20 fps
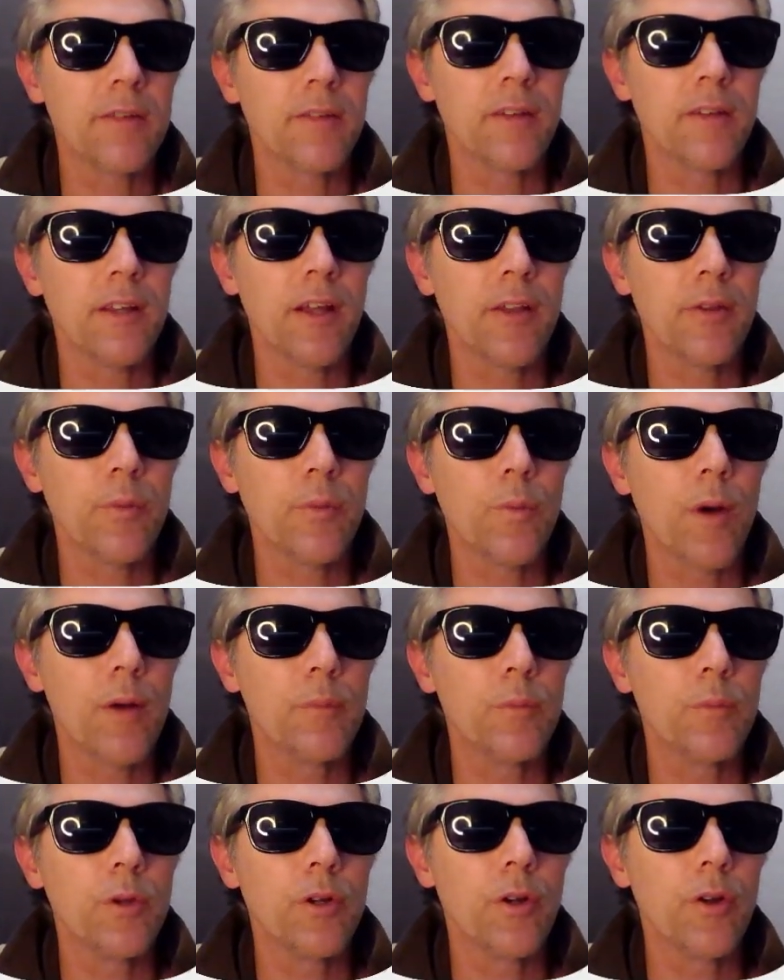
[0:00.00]
The other
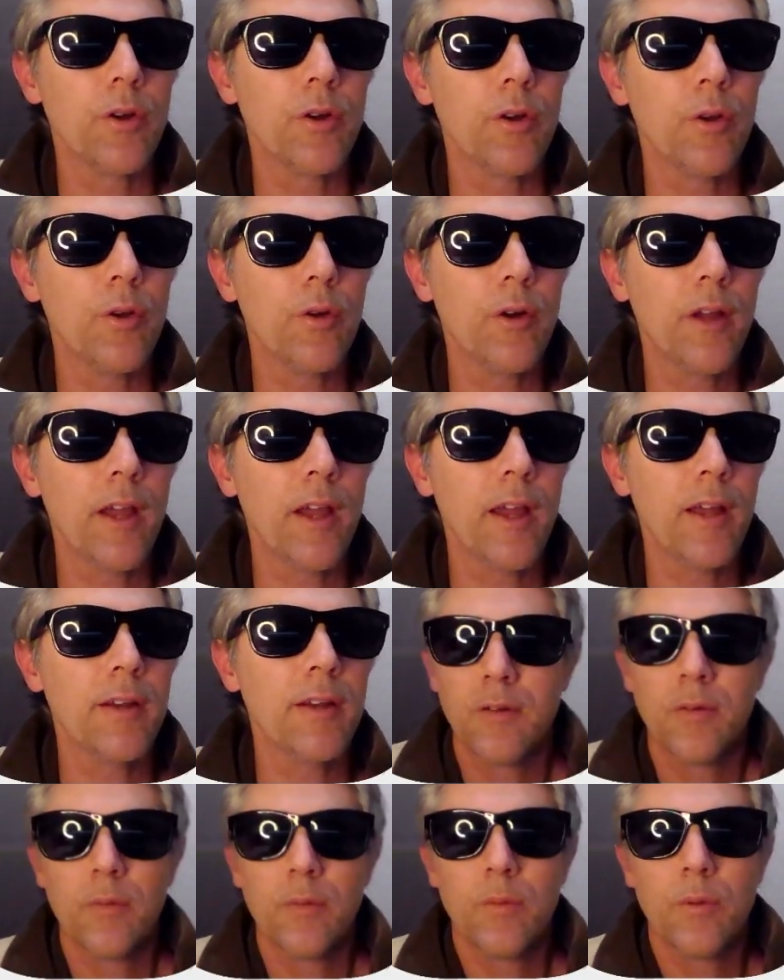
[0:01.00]
one we're going to look
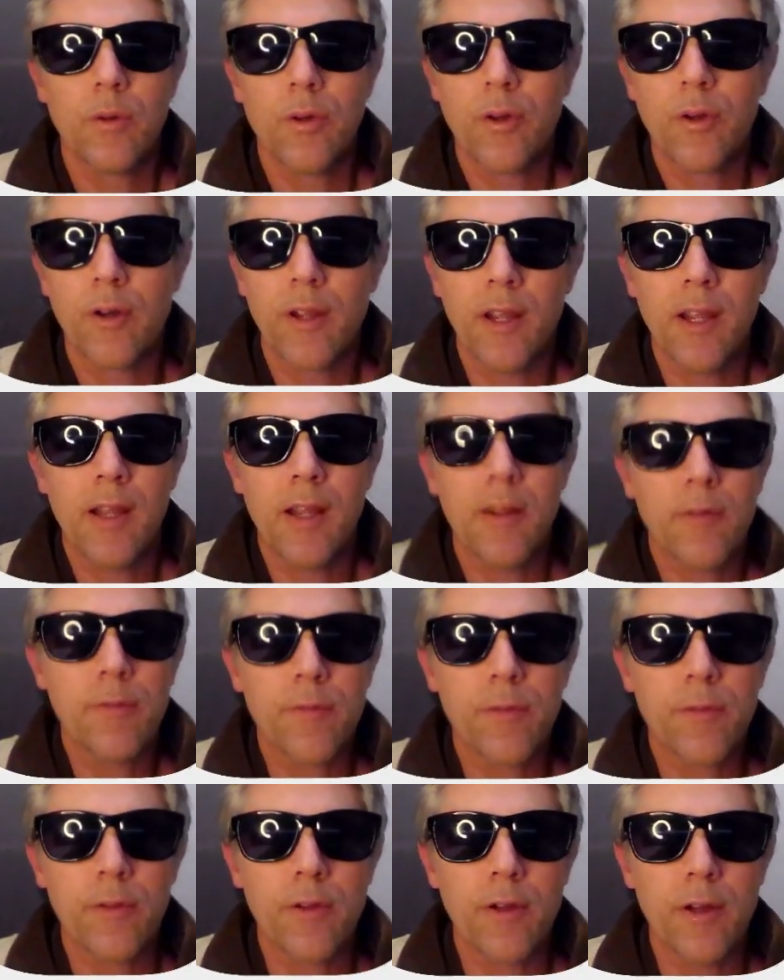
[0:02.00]
at, we're going to
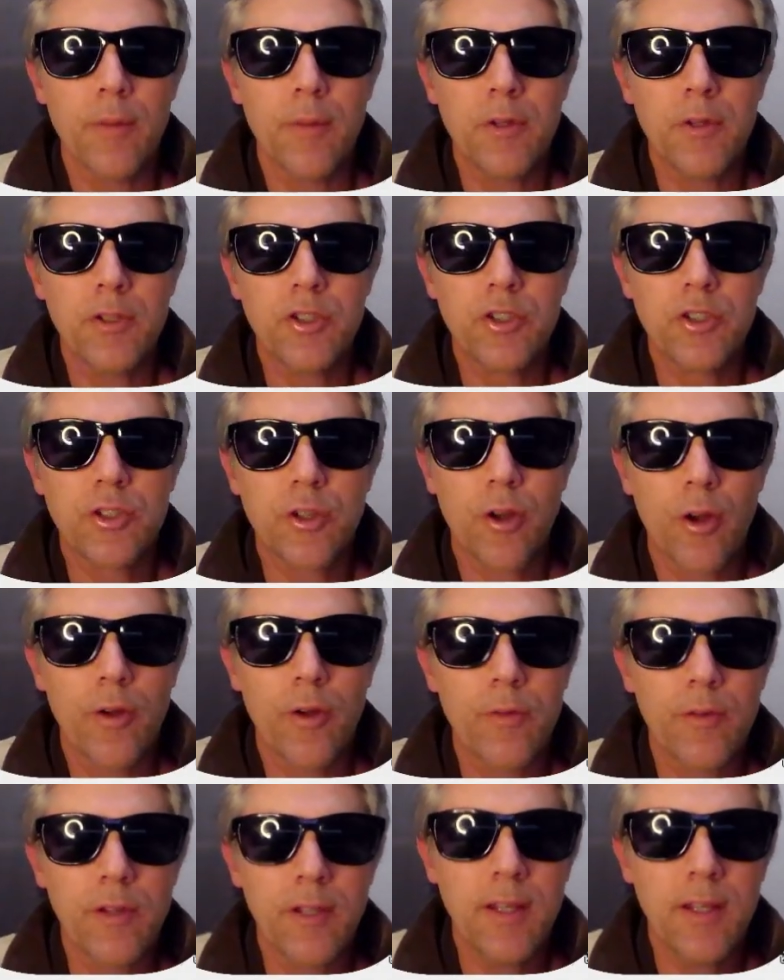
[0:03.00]
have the image
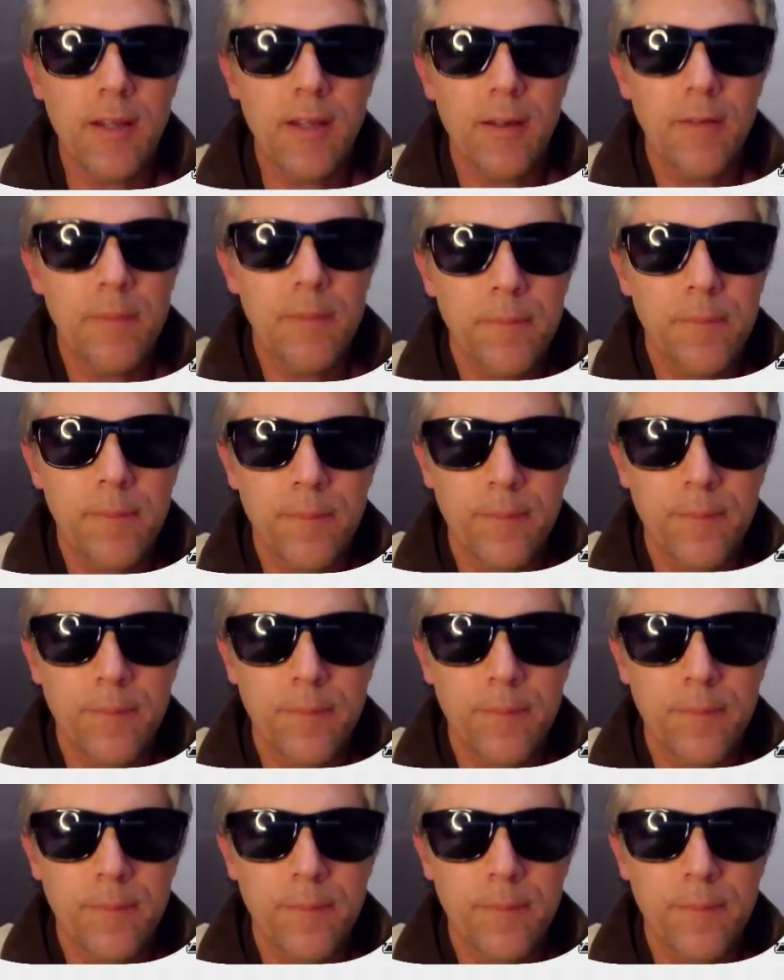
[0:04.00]
over here.